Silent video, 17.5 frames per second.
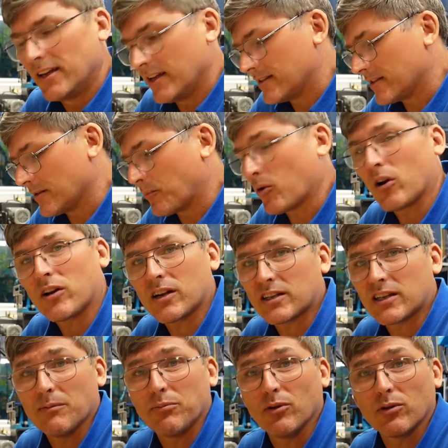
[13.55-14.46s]
It's a
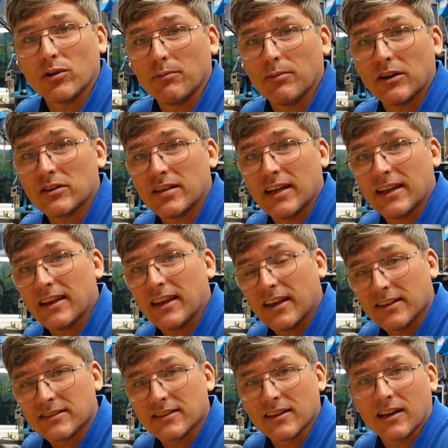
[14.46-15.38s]
product I bought about 10
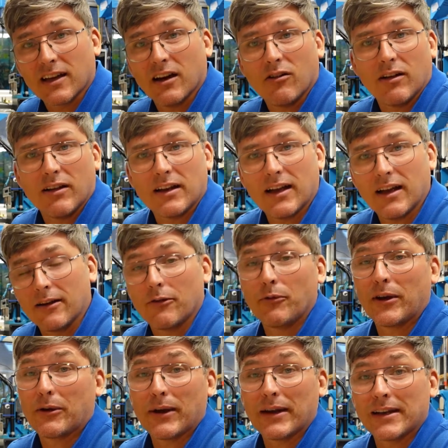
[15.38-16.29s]
years ago and I
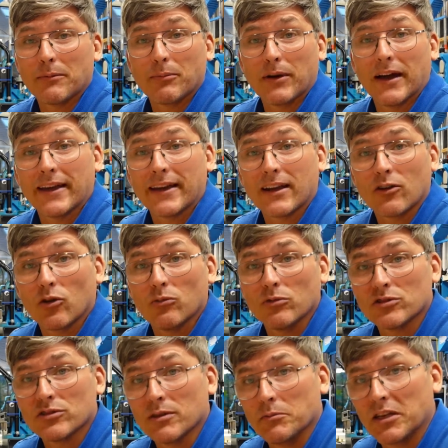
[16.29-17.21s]
regretted buying it
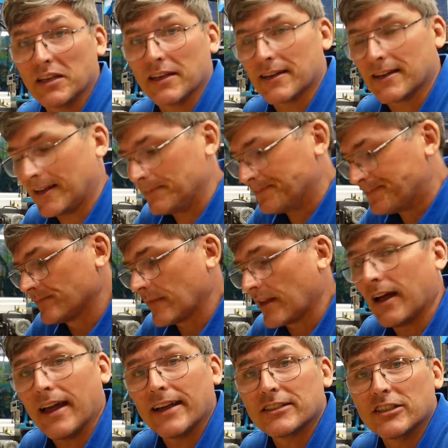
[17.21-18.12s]
almost immediately.
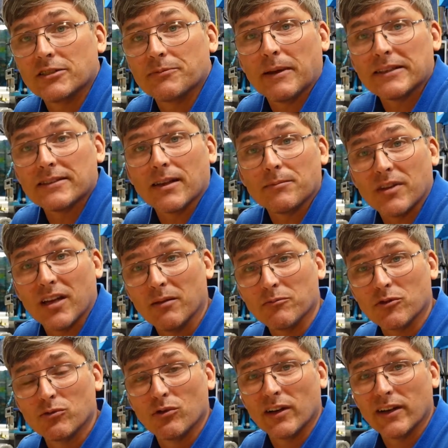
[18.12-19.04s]
I actually spent some
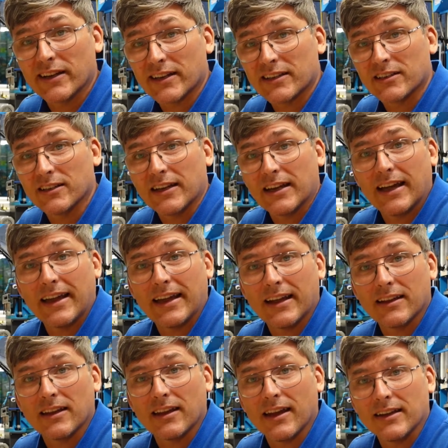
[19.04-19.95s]
time googling it today
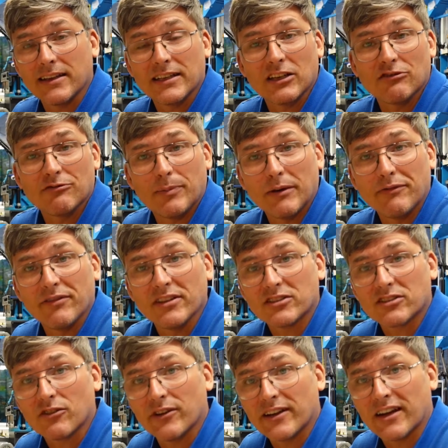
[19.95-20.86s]
and the idea of buffer
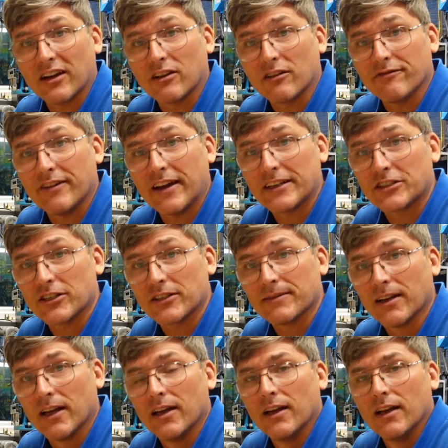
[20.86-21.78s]
is going out of fashion.